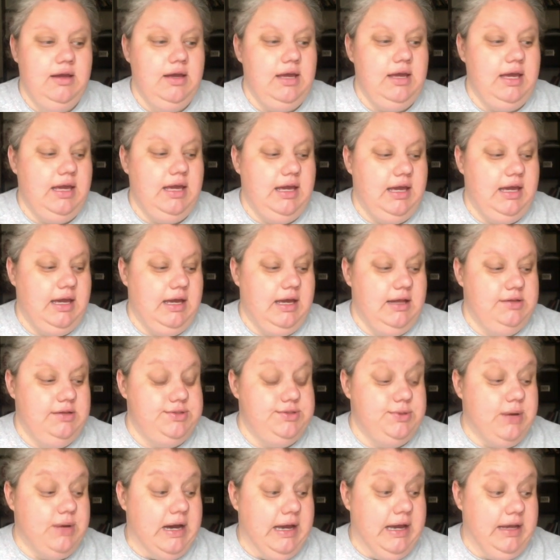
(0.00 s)
And
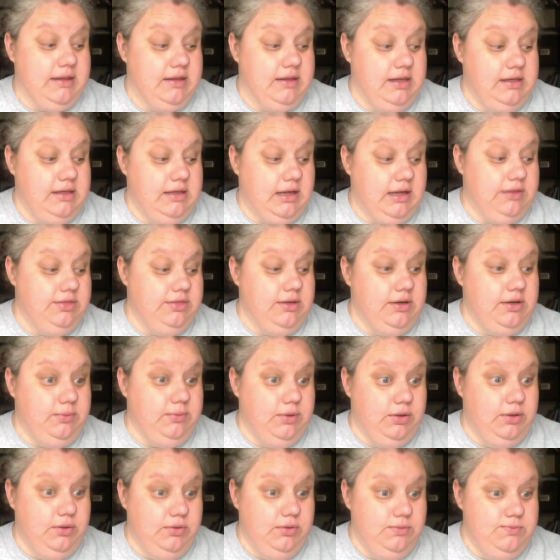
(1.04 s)
so I cleaned out their
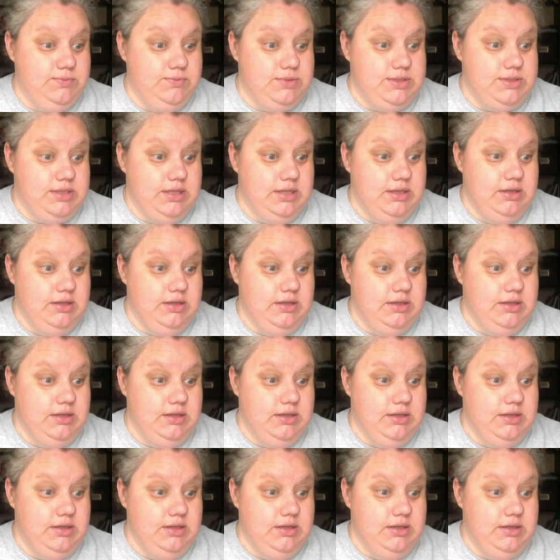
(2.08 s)
rooms